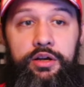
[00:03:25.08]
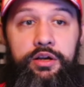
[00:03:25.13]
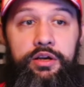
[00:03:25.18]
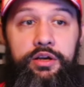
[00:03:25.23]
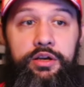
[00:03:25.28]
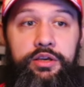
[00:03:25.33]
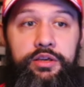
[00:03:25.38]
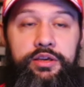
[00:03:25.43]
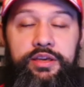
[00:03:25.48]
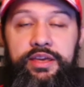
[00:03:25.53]

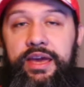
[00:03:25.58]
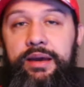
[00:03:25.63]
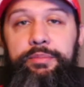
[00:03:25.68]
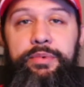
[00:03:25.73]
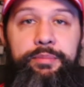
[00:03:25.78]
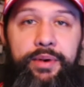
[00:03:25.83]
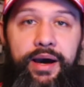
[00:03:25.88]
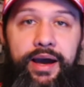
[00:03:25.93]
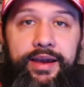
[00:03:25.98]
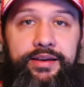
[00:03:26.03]
You can't be
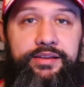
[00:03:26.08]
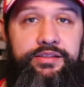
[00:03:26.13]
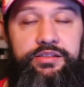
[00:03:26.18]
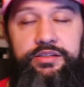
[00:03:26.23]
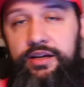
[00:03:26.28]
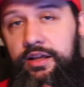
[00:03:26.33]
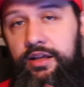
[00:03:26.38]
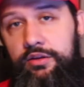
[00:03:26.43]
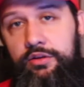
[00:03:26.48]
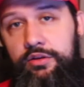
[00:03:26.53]
biased. You
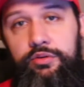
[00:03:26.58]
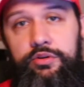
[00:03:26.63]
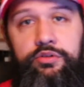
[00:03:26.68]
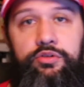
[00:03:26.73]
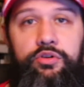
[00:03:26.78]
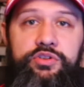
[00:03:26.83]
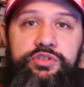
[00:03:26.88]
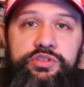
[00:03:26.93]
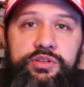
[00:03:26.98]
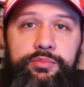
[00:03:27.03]
got to do it
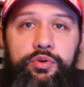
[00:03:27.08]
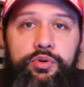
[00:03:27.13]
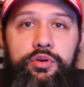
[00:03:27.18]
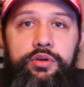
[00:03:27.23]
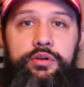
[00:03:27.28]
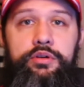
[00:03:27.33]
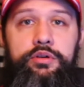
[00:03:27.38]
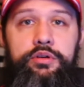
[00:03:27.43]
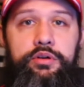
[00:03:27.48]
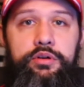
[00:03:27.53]
across the board.
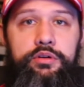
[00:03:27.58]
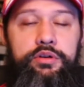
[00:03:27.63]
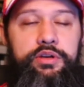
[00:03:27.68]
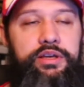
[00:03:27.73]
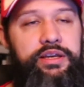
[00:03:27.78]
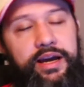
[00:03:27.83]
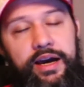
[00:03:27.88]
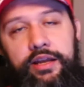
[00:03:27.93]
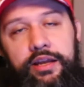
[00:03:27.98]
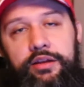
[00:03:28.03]
You
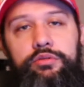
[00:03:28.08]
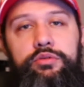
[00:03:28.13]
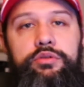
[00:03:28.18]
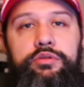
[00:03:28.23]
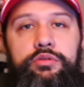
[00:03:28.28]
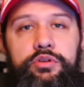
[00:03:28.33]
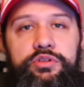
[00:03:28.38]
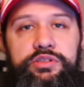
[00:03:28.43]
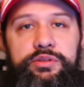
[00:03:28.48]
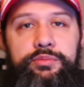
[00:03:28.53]
got to do it
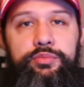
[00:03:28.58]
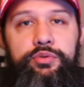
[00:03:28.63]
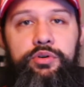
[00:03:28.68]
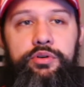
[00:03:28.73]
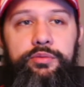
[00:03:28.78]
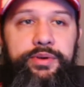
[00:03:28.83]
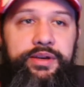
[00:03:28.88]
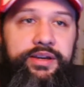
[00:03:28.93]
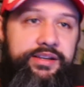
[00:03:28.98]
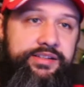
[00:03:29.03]
across the board,
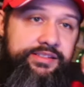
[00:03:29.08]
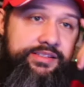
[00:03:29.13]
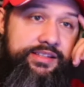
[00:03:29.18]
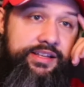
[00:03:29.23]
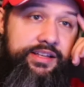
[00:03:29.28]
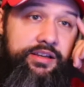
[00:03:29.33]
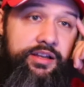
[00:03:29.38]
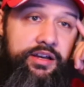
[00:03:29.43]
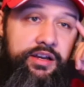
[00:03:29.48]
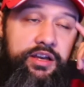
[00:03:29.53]
because
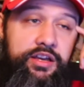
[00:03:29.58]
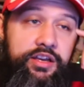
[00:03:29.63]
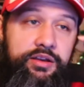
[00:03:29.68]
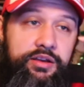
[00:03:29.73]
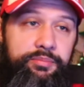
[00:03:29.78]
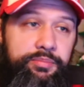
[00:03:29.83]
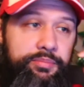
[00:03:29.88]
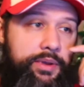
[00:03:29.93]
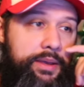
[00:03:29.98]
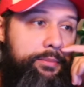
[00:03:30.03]
then
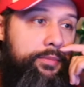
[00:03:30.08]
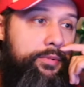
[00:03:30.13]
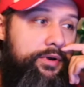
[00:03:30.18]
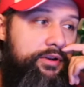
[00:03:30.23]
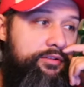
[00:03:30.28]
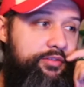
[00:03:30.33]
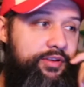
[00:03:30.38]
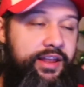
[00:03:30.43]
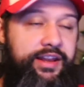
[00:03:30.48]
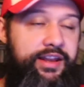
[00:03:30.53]
people are going
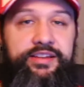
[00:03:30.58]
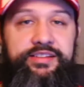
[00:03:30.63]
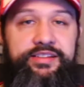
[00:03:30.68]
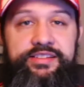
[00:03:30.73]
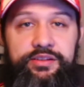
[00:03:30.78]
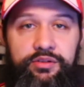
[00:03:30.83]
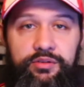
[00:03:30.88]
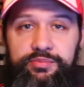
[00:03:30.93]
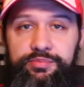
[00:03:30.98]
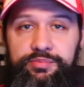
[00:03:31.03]
to feel like
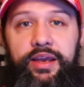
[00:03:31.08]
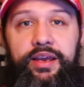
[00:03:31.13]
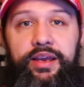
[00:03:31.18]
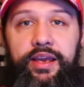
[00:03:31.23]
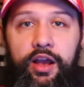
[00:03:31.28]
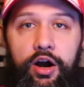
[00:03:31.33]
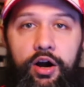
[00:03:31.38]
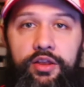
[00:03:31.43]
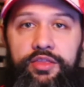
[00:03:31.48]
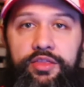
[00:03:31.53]
Nintendo's
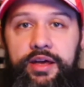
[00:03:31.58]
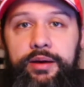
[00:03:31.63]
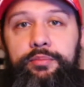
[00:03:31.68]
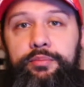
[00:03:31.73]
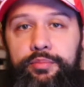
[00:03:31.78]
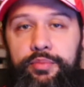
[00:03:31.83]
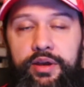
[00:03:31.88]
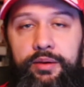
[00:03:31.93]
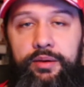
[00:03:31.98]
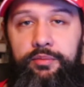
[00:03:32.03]
picking on them
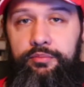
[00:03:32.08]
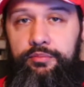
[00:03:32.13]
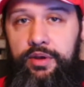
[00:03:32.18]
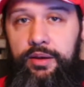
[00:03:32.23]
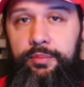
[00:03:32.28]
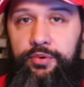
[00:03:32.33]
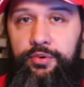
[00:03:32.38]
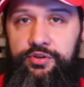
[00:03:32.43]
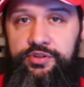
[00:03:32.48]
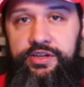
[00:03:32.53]

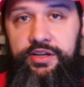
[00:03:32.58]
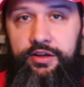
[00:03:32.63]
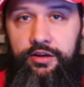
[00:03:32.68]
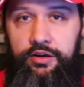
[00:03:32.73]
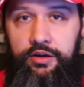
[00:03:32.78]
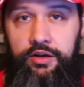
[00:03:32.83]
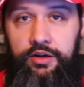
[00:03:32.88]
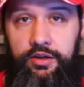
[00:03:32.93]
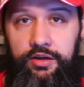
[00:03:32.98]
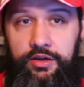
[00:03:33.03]
in particular.
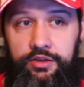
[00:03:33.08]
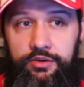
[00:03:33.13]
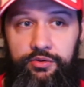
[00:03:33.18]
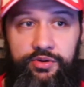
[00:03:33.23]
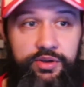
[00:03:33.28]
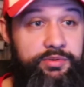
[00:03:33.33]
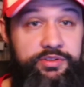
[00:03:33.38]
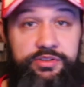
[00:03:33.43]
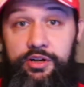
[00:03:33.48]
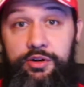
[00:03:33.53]
Don't get
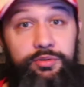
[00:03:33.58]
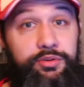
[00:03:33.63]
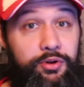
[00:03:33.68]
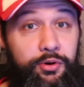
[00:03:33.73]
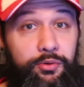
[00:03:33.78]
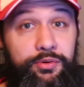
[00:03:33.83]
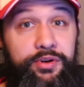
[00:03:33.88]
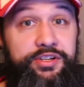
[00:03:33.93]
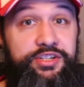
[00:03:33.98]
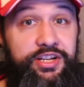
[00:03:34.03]
me started with the
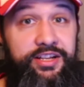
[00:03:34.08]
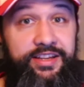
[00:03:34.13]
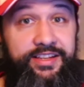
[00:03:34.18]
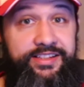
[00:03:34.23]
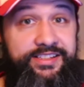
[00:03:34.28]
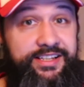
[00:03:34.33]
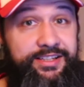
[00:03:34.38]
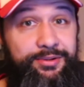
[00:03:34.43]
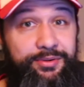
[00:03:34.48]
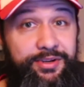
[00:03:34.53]
whole
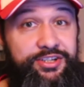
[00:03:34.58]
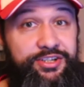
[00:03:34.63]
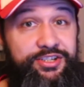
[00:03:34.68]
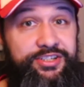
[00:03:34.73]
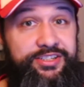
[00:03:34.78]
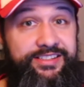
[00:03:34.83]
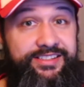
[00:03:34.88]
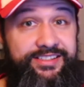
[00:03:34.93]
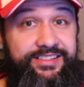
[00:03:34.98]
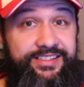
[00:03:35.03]
Nintendo
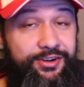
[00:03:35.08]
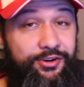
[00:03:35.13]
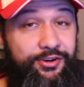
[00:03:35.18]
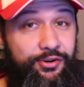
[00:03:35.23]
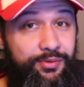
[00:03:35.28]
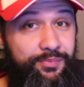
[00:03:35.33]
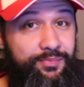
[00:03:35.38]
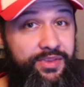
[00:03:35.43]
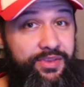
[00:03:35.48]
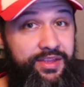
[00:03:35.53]
Ninjas. You
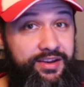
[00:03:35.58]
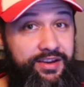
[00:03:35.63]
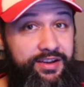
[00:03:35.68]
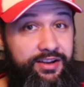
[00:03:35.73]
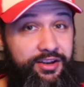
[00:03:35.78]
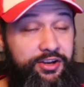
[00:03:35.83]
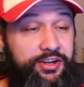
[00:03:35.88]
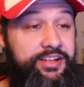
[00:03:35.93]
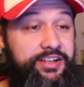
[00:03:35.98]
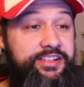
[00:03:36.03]
know,
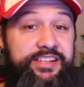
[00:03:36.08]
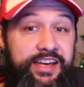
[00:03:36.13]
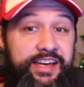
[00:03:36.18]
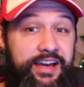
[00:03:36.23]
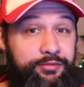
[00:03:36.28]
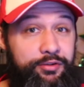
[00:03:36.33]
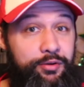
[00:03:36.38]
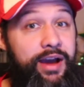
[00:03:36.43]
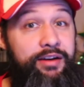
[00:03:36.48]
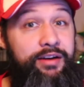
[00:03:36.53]
look into that if
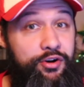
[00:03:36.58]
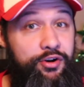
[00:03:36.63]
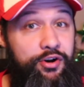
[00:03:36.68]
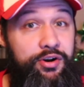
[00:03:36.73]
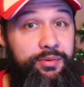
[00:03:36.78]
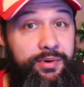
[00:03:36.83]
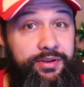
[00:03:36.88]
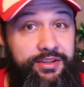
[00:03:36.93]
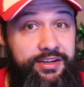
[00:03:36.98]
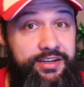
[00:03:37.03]
you haven't heard
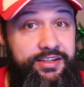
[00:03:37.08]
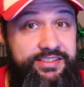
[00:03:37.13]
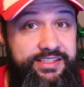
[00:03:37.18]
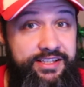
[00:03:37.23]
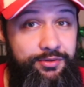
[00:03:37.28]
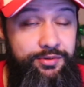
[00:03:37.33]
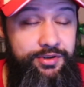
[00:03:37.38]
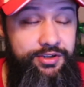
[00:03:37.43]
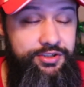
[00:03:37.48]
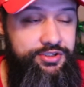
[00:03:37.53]
about the
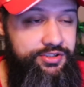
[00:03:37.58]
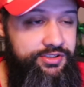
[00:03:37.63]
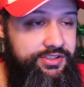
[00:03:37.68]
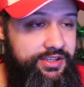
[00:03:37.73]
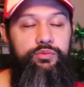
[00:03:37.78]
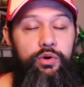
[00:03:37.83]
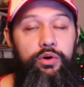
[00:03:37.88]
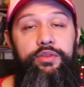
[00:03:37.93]
Nintendo Ninjas.